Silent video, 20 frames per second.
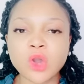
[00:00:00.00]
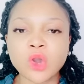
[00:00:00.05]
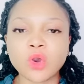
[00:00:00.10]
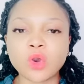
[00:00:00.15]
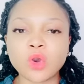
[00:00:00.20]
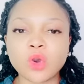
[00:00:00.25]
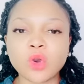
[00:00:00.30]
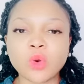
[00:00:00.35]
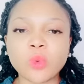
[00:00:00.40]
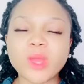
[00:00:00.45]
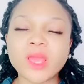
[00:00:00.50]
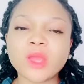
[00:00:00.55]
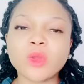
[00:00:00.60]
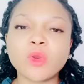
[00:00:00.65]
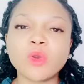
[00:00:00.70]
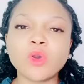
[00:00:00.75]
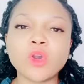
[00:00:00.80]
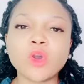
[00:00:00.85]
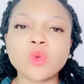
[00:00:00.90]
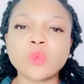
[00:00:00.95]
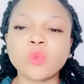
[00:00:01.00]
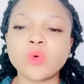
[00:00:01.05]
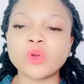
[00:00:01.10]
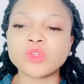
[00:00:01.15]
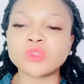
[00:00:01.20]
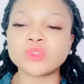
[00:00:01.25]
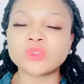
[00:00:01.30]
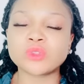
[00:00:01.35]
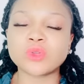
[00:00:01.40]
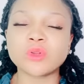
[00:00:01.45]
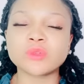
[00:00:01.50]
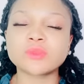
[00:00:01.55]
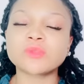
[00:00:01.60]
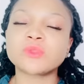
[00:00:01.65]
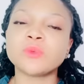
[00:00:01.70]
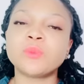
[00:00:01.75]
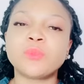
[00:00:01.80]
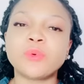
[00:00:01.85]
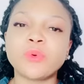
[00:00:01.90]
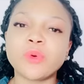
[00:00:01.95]
or where God wants us
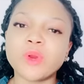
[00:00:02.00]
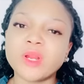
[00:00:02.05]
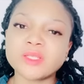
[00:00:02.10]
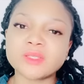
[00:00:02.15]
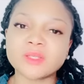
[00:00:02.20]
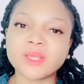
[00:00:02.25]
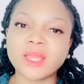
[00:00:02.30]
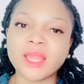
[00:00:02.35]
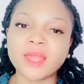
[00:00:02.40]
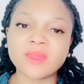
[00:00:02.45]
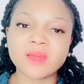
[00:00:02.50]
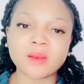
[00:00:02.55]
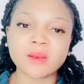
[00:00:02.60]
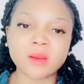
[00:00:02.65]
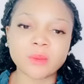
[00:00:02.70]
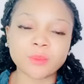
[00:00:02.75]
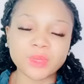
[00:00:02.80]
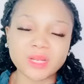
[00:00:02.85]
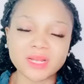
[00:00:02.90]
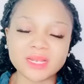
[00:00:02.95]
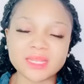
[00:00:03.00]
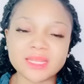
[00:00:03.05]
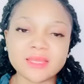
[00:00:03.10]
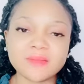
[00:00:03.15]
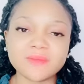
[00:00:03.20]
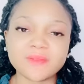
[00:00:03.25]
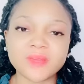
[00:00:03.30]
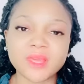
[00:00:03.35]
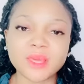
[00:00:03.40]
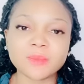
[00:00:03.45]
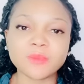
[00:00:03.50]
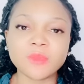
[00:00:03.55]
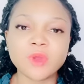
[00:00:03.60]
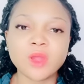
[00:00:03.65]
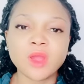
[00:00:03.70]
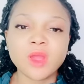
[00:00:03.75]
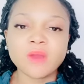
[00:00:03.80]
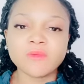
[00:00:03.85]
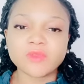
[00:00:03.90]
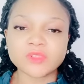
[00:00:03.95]
to pray together and believe Him
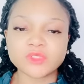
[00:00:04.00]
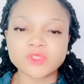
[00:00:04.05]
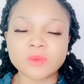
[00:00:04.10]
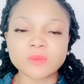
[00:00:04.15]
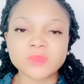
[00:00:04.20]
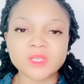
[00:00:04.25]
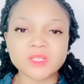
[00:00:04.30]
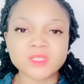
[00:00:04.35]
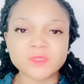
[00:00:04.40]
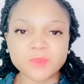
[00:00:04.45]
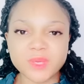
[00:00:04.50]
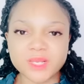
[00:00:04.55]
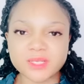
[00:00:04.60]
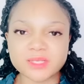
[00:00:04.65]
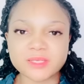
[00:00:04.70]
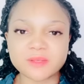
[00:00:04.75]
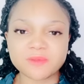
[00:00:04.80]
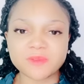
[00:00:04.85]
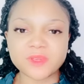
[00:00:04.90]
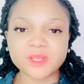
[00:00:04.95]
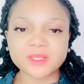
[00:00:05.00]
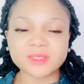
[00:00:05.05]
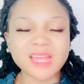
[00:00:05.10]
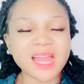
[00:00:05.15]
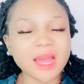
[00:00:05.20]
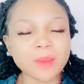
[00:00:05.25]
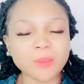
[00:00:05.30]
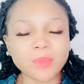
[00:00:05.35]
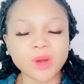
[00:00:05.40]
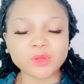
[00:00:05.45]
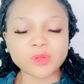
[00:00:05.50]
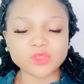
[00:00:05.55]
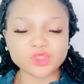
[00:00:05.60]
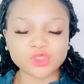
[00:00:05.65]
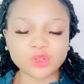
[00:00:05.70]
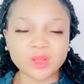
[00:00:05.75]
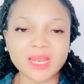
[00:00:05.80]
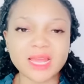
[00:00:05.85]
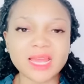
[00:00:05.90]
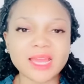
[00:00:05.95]
for something specific about
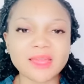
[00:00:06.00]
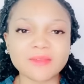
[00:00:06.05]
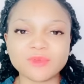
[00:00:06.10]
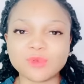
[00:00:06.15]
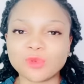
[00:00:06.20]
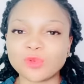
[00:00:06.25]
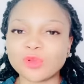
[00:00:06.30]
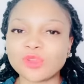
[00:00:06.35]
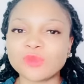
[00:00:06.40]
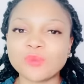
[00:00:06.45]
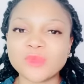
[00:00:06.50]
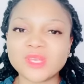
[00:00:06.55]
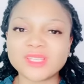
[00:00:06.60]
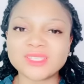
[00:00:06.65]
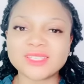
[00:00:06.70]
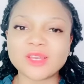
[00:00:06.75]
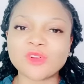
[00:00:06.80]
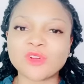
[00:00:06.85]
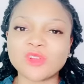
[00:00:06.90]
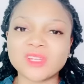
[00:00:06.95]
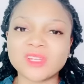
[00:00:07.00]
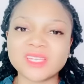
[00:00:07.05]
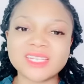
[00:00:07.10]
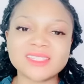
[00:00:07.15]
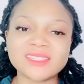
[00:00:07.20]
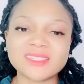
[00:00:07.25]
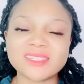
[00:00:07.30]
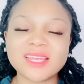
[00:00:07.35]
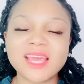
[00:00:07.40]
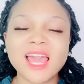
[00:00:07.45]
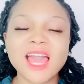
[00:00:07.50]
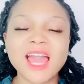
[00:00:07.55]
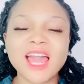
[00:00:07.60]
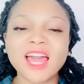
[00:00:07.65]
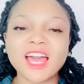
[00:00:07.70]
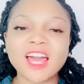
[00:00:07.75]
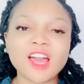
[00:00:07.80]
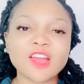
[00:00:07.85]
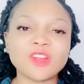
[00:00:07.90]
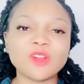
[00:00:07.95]
your life. Do not miss out on this.
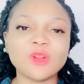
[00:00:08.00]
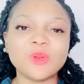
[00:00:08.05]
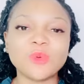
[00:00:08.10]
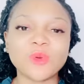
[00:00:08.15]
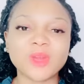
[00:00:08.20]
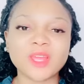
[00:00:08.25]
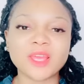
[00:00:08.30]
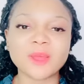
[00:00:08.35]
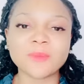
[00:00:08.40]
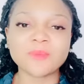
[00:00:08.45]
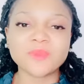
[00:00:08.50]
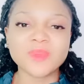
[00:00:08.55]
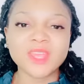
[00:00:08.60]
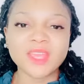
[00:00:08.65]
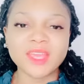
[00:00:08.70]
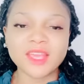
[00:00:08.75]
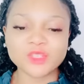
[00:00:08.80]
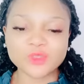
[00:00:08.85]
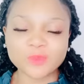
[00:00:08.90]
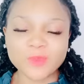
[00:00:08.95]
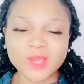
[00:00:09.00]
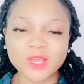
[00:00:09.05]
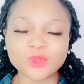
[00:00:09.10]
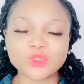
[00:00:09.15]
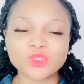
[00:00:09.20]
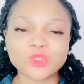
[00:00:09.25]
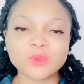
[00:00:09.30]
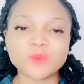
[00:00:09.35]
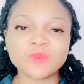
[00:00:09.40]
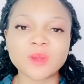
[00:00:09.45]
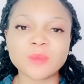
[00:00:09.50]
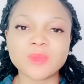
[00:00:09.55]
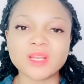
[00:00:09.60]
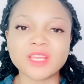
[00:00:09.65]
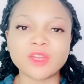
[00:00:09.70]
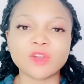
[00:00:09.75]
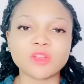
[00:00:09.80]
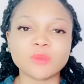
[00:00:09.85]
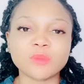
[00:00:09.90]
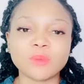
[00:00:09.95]
Hallelujah. And to my YouTube
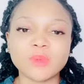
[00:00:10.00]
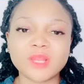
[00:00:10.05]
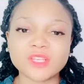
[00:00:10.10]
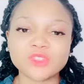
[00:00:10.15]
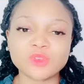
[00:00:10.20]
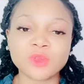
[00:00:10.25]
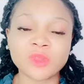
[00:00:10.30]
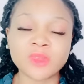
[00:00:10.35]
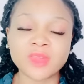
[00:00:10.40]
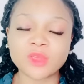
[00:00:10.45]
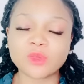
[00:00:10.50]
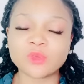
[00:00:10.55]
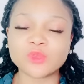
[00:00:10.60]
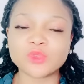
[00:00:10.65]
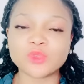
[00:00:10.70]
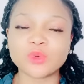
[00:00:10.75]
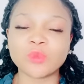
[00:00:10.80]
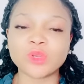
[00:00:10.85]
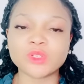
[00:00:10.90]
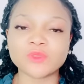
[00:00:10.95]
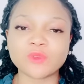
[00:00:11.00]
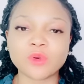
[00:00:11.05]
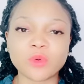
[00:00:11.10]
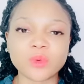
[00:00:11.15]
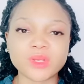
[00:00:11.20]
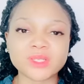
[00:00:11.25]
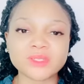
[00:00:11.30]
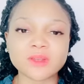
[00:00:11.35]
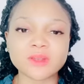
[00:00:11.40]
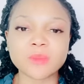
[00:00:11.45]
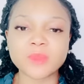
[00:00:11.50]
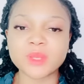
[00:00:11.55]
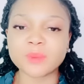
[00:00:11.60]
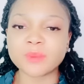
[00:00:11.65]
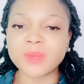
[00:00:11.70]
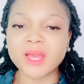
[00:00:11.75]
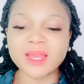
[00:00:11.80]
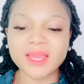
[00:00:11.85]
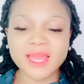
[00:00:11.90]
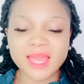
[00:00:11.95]
family, God bless you. Thank you so much for always coming
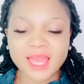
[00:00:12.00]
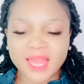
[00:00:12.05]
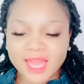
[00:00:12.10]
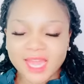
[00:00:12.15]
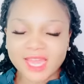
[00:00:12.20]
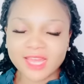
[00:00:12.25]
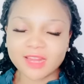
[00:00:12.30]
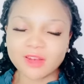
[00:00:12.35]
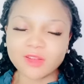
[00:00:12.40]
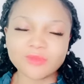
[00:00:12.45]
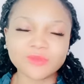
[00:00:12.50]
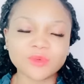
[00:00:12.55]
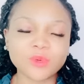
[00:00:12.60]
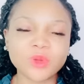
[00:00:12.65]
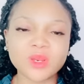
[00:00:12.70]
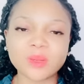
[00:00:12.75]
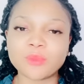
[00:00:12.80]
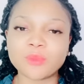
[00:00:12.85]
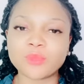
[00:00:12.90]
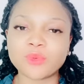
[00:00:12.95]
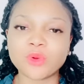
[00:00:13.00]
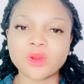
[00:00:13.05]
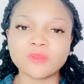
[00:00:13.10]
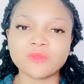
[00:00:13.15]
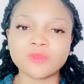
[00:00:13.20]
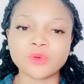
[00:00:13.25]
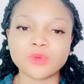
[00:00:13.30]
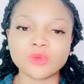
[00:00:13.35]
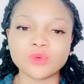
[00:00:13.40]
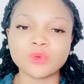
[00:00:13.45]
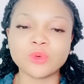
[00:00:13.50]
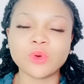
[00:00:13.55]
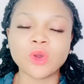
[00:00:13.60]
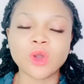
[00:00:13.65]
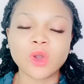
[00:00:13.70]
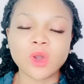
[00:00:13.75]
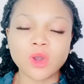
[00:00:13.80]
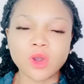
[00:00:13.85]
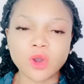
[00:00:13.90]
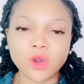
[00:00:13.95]
back. I love you and I'm praying for you.
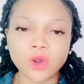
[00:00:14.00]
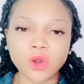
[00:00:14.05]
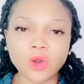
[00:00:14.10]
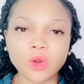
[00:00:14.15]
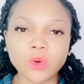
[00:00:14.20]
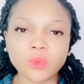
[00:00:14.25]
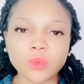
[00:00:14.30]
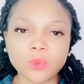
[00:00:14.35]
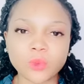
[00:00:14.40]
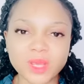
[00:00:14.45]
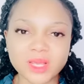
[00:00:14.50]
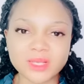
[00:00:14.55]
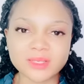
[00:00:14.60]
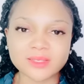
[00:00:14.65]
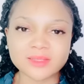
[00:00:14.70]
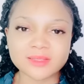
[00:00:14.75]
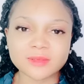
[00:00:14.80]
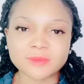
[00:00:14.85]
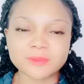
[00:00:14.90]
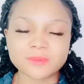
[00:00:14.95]
Always.